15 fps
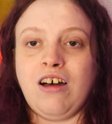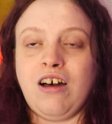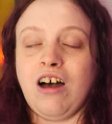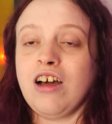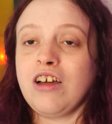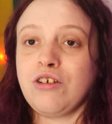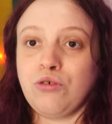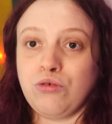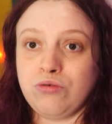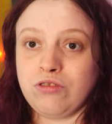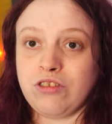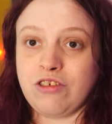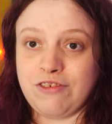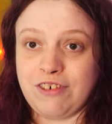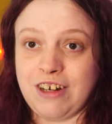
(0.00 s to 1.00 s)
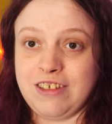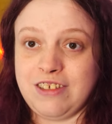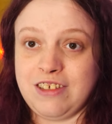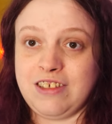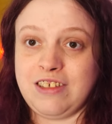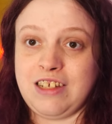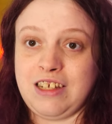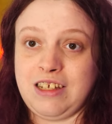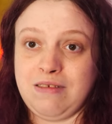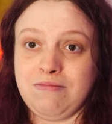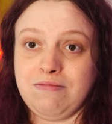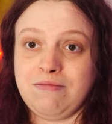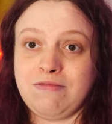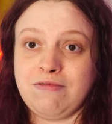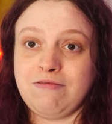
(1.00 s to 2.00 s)
I called the crisis
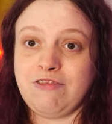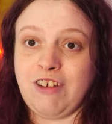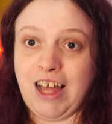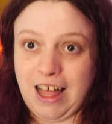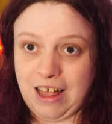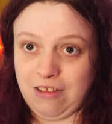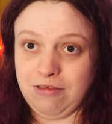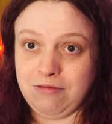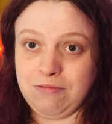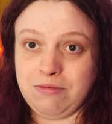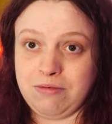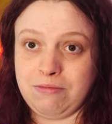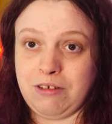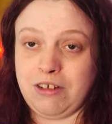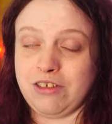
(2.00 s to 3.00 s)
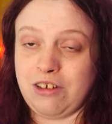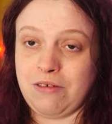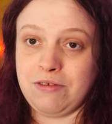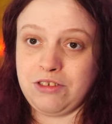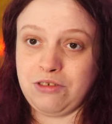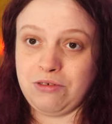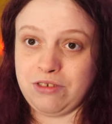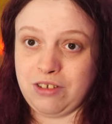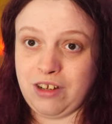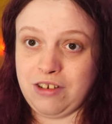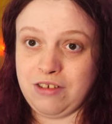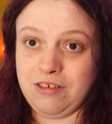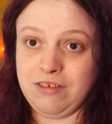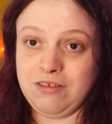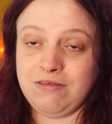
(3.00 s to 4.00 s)
team for help because I was
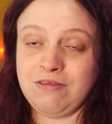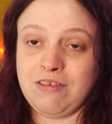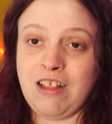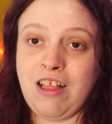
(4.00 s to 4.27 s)
suicidal.